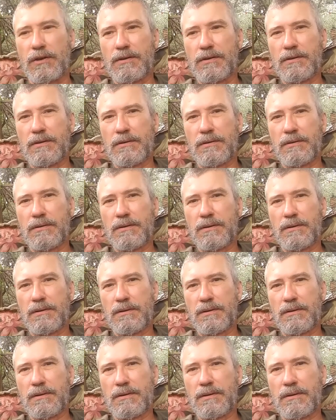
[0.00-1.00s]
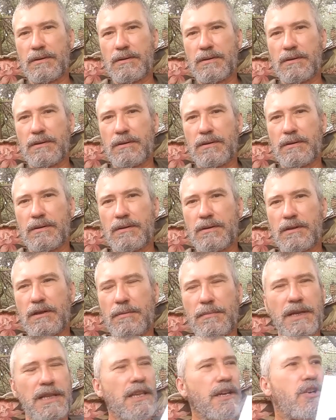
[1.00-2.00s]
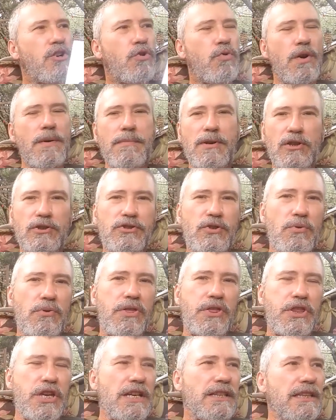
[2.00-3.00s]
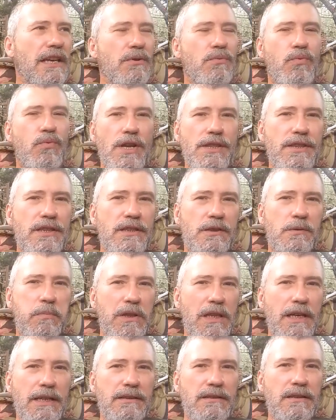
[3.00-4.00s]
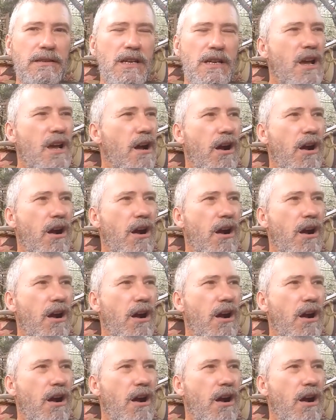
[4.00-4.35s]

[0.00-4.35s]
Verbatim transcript: I mean, the criminals who think they run this place